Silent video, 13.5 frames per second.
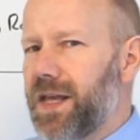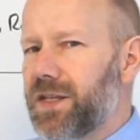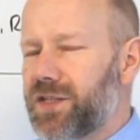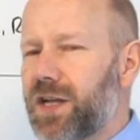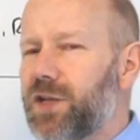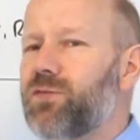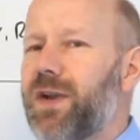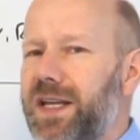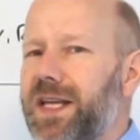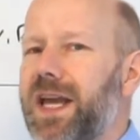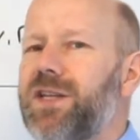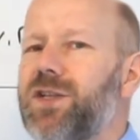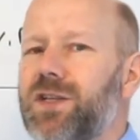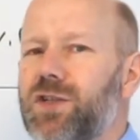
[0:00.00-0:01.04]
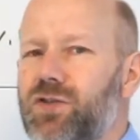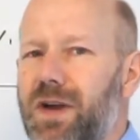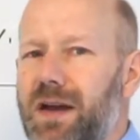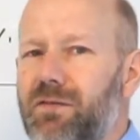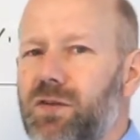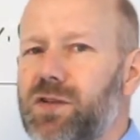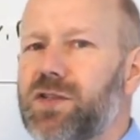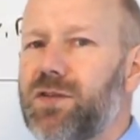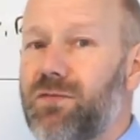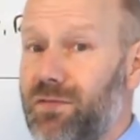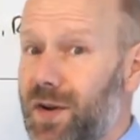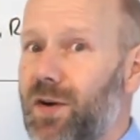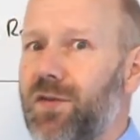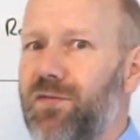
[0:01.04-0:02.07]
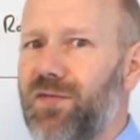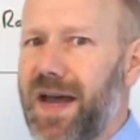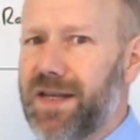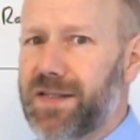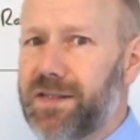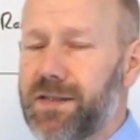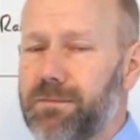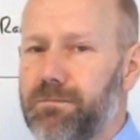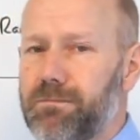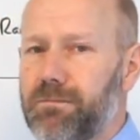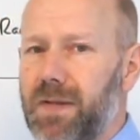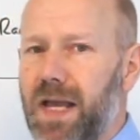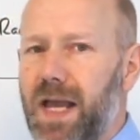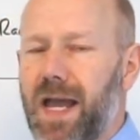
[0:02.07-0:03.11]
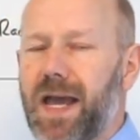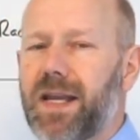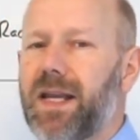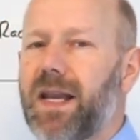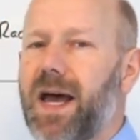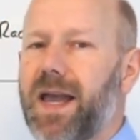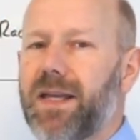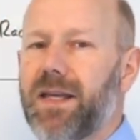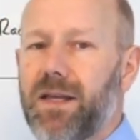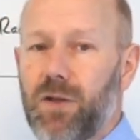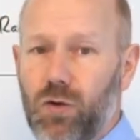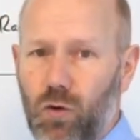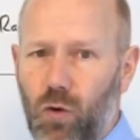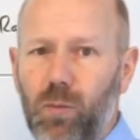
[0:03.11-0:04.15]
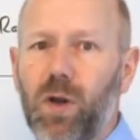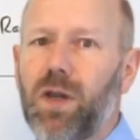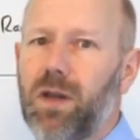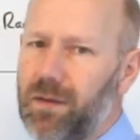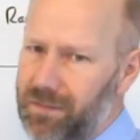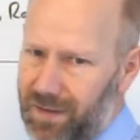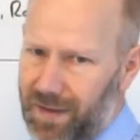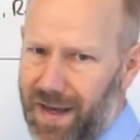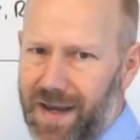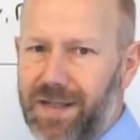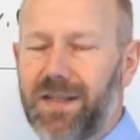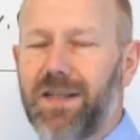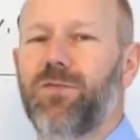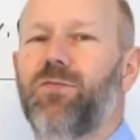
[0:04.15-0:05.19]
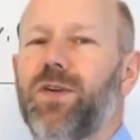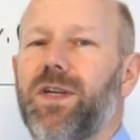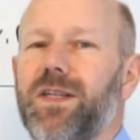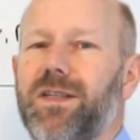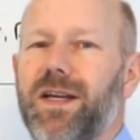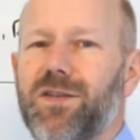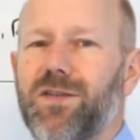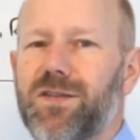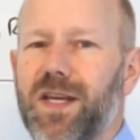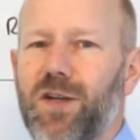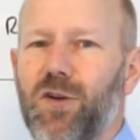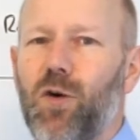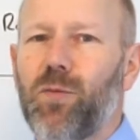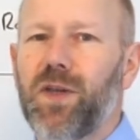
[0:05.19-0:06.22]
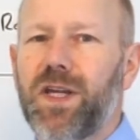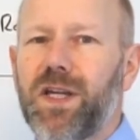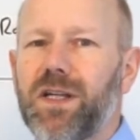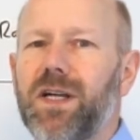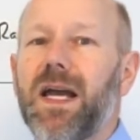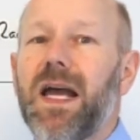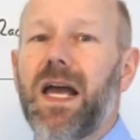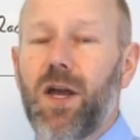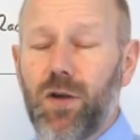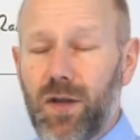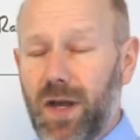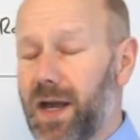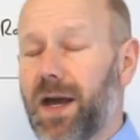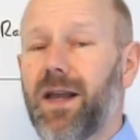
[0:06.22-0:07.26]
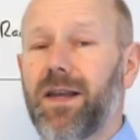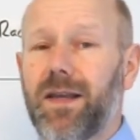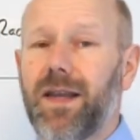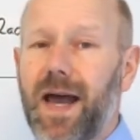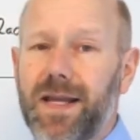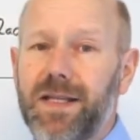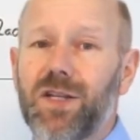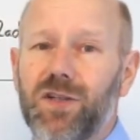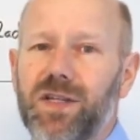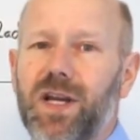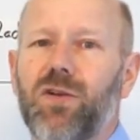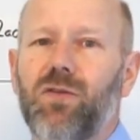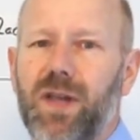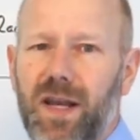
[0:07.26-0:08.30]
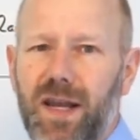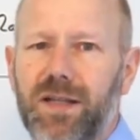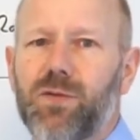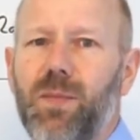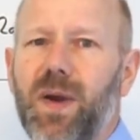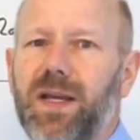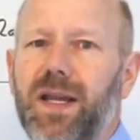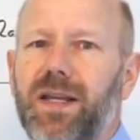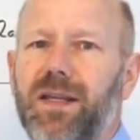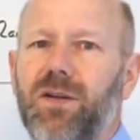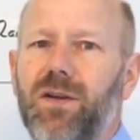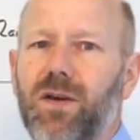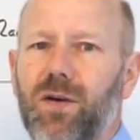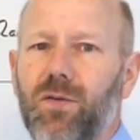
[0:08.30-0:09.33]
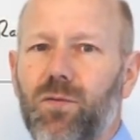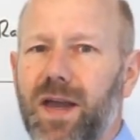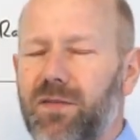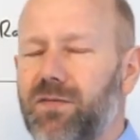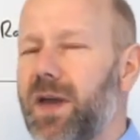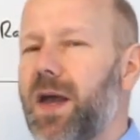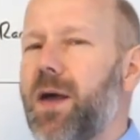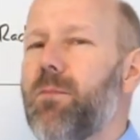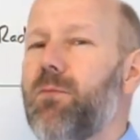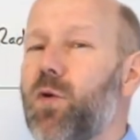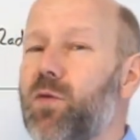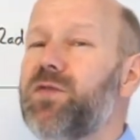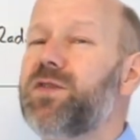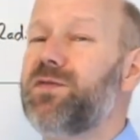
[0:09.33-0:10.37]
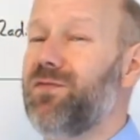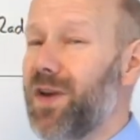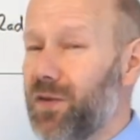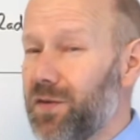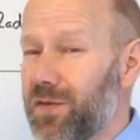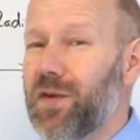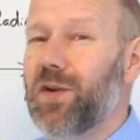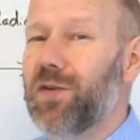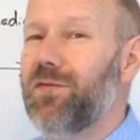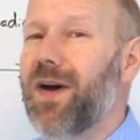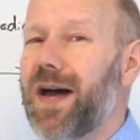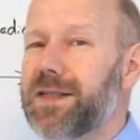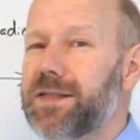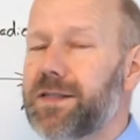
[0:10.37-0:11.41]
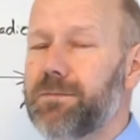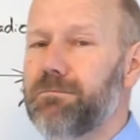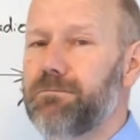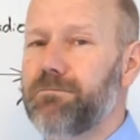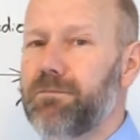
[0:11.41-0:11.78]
Such radiation travels very fast. And like normal light, if we dare to say normal here, uh, light in general, electromagnetic uh, wave moves very, very fast.